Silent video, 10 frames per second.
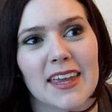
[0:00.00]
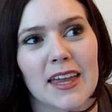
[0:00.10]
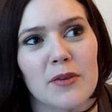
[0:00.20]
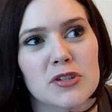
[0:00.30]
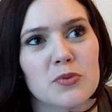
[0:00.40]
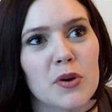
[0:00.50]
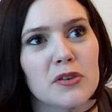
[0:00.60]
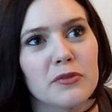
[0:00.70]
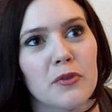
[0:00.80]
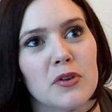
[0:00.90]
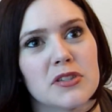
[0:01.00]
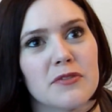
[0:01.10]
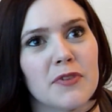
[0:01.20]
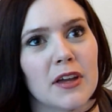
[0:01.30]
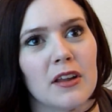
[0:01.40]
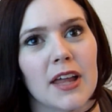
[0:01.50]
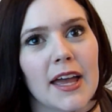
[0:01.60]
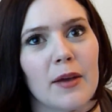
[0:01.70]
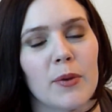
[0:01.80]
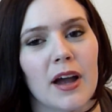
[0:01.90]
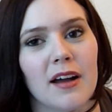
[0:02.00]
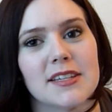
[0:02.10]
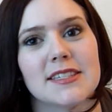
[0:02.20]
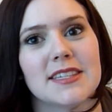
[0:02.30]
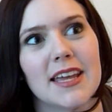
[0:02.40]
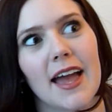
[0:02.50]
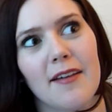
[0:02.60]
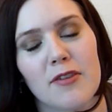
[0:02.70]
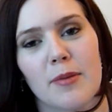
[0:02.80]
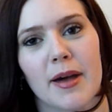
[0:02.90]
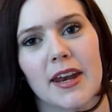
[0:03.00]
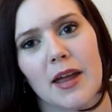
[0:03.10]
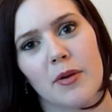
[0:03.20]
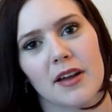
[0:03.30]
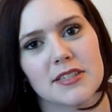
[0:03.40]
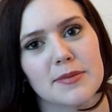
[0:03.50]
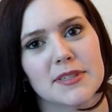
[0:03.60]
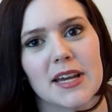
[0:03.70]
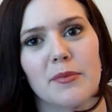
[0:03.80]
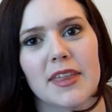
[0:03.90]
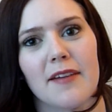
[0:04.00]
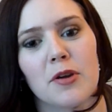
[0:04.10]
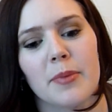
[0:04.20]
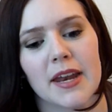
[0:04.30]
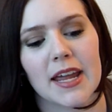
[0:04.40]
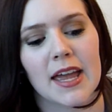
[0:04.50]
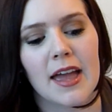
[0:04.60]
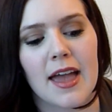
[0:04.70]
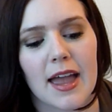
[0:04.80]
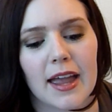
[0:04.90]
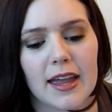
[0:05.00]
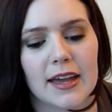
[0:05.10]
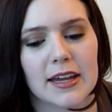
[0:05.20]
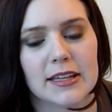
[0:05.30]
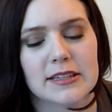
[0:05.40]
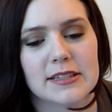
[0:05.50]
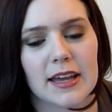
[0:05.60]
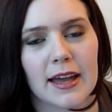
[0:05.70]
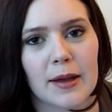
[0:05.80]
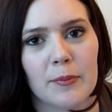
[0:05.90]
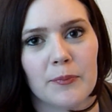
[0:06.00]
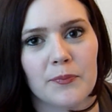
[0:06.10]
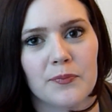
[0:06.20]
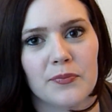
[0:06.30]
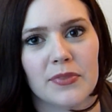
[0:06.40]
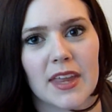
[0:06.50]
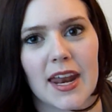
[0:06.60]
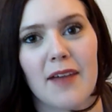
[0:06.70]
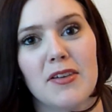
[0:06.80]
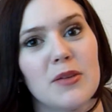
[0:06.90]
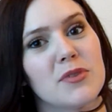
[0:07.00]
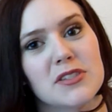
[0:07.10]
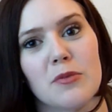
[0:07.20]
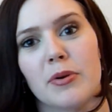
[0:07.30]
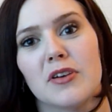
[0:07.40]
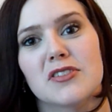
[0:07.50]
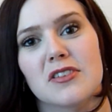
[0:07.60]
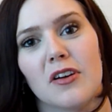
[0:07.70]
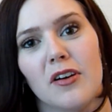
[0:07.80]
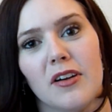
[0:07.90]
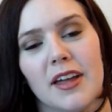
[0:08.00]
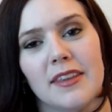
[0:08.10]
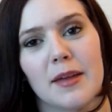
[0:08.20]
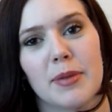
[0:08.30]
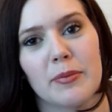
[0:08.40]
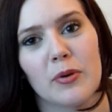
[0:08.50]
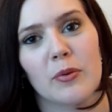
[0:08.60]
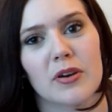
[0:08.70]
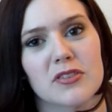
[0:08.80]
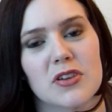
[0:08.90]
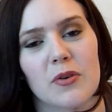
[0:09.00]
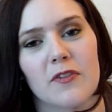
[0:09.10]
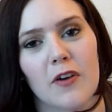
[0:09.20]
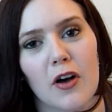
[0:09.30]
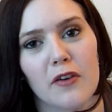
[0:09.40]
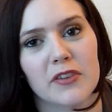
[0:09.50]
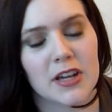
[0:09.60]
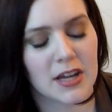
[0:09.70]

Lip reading: it was just wonderful to feel like we got to see everybody, and we got to spend time with everybody, and that everything was so personal, and that people were so involved.